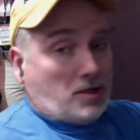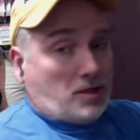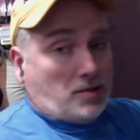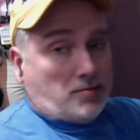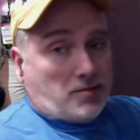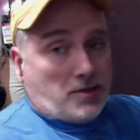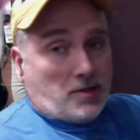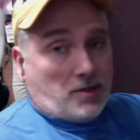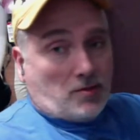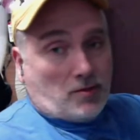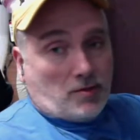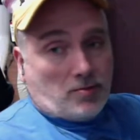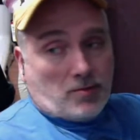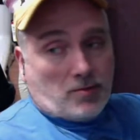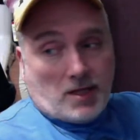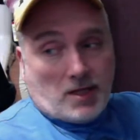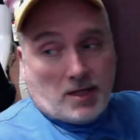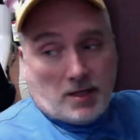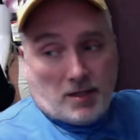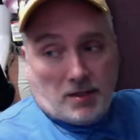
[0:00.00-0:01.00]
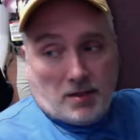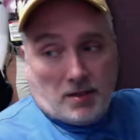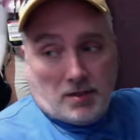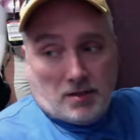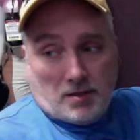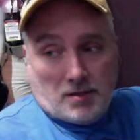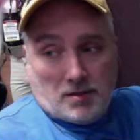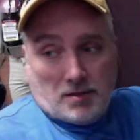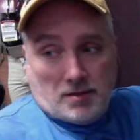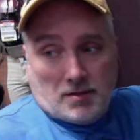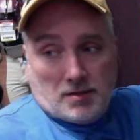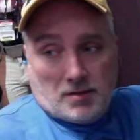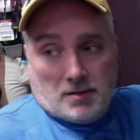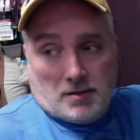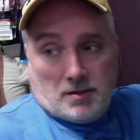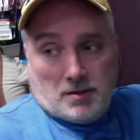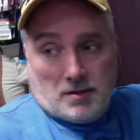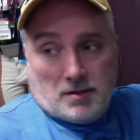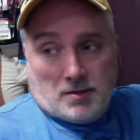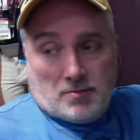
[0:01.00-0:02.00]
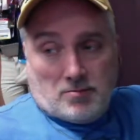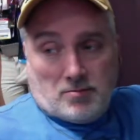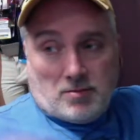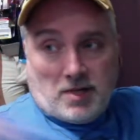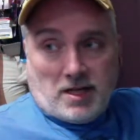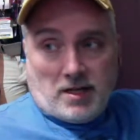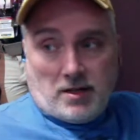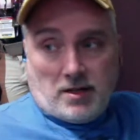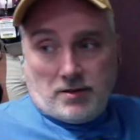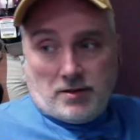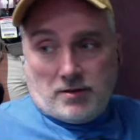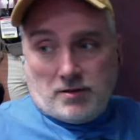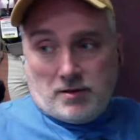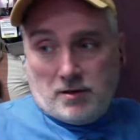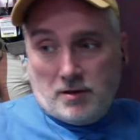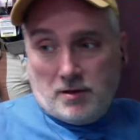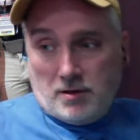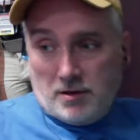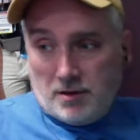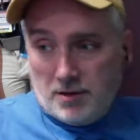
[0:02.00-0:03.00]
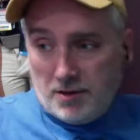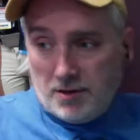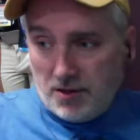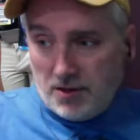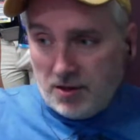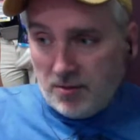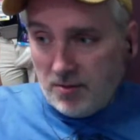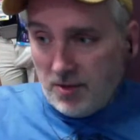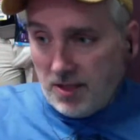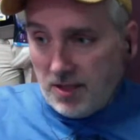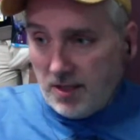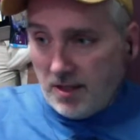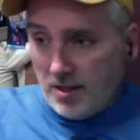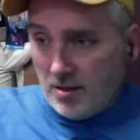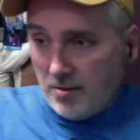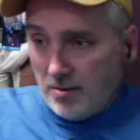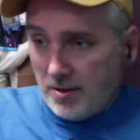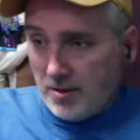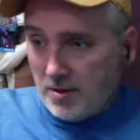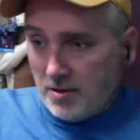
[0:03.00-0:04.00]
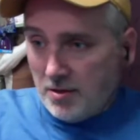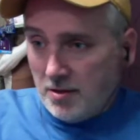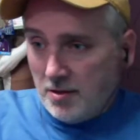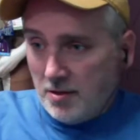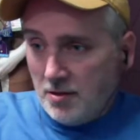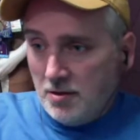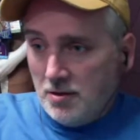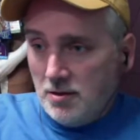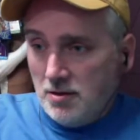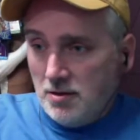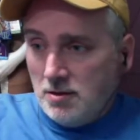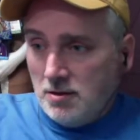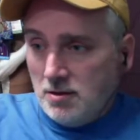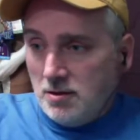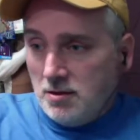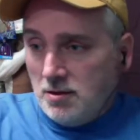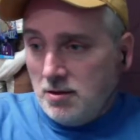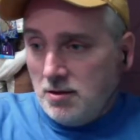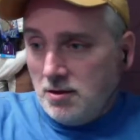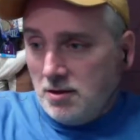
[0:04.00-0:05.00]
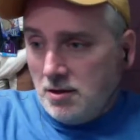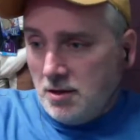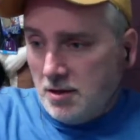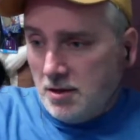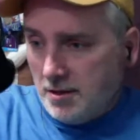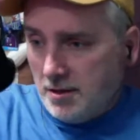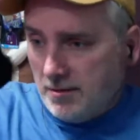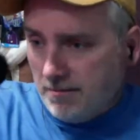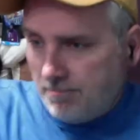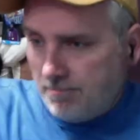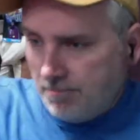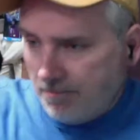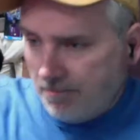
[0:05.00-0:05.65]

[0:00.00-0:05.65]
it up there with my other Sabine helmets. Yeah,